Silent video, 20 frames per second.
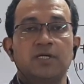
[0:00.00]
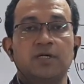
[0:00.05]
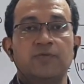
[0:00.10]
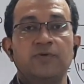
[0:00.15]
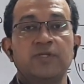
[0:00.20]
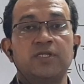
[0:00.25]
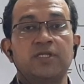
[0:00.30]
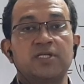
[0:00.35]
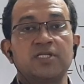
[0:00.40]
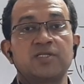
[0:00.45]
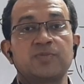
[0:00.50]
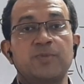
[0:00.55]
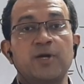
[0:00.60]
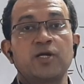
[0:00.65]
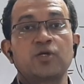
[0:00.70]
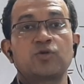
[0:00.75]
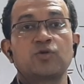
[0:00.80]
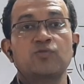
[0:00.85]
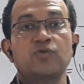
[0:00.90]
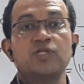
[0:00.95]
with
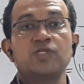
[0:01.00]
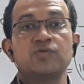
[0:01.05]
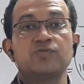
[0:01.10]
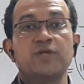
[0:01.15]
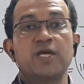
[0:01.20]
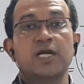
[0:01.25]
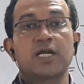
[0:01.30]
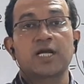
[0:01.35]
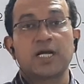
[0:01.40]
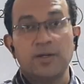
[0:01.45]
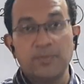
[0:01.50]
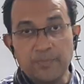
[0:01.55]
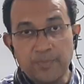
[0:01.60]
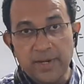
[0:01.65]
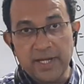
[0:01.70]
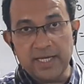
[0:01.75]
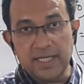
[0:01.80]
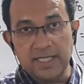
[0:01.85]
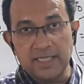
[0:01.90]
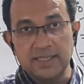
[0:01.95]
respect to which we are
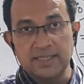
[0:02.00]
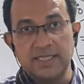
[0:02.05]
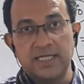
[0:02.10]
comparing,